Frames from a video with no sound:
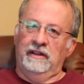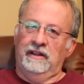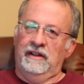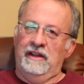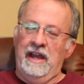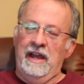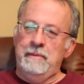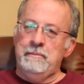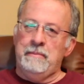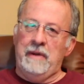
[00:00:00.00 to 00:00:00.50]

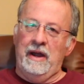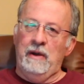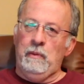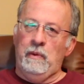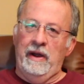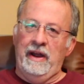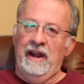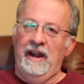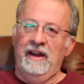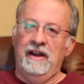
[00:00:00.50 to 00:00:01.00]
came by
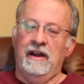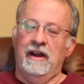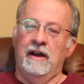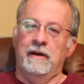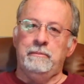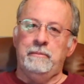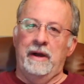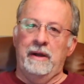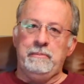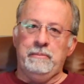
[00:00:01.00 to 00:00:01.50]
way
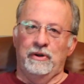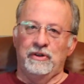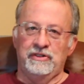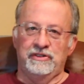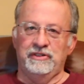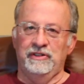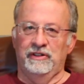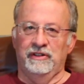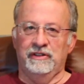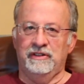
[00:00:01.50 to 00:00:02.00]
of my
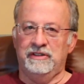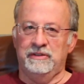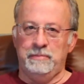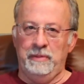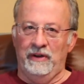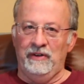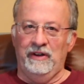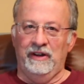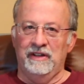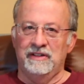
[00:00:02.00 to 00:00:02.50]
personal
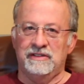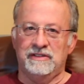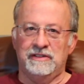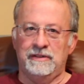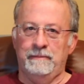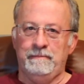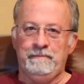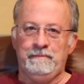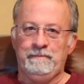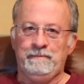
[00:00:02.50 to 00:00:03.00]
experience.
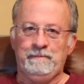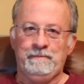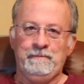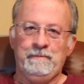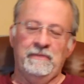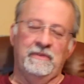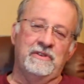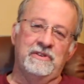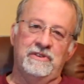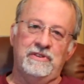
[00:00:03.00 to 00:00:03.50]

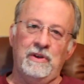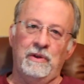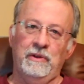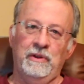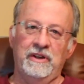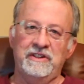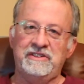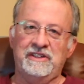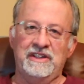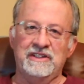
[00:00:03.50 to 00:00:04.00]
So
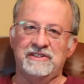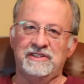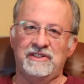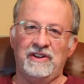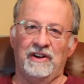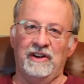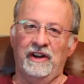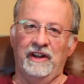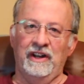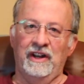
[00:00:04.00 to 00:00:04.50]
let's get
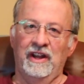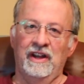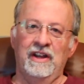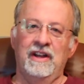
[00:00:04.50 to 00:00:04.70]
started.